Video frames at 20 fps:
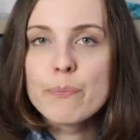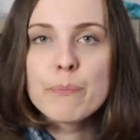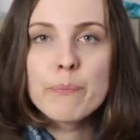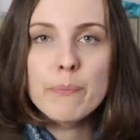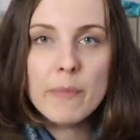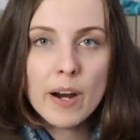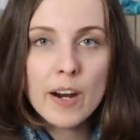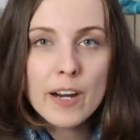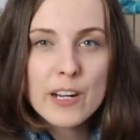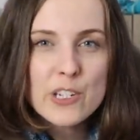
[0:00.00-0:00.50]

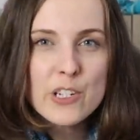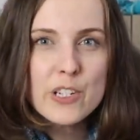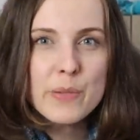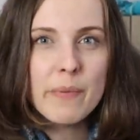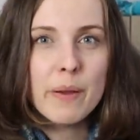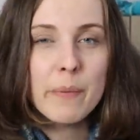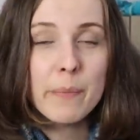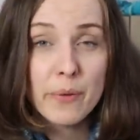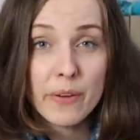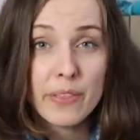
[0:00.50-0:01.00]
March is
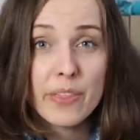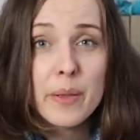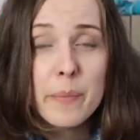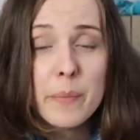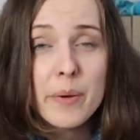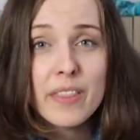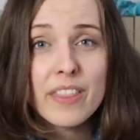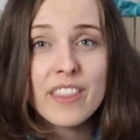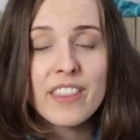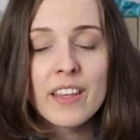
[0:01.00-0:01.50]
my birthday
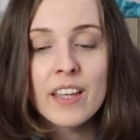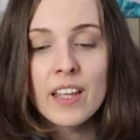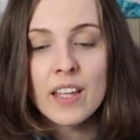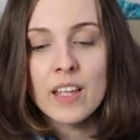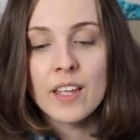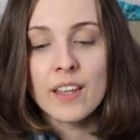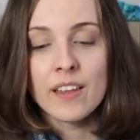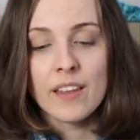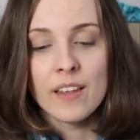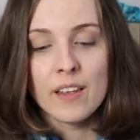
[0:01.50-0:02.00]
month,
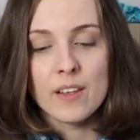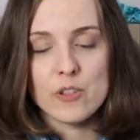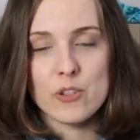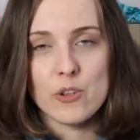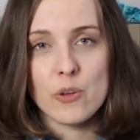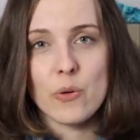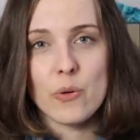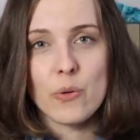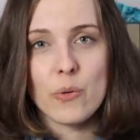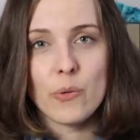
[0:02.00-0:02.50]

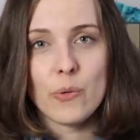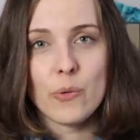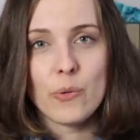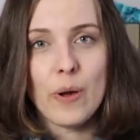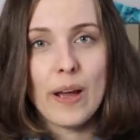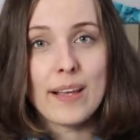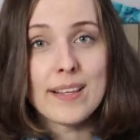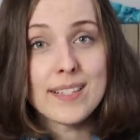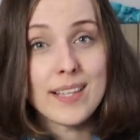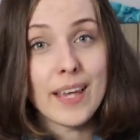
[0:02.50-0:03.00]

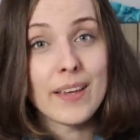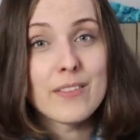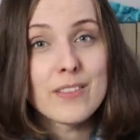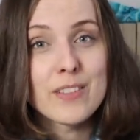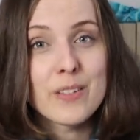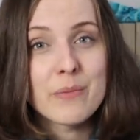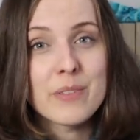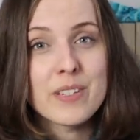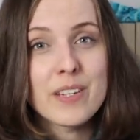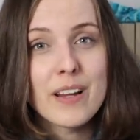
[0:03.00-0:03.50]
so I saved
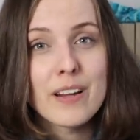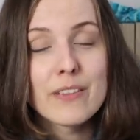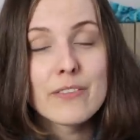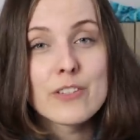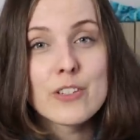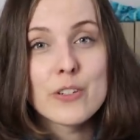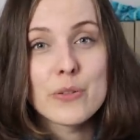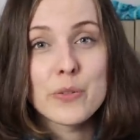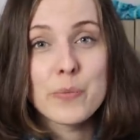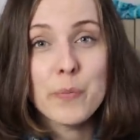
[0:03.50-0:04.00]
some
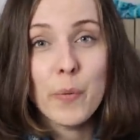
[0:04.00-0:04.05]
stuff to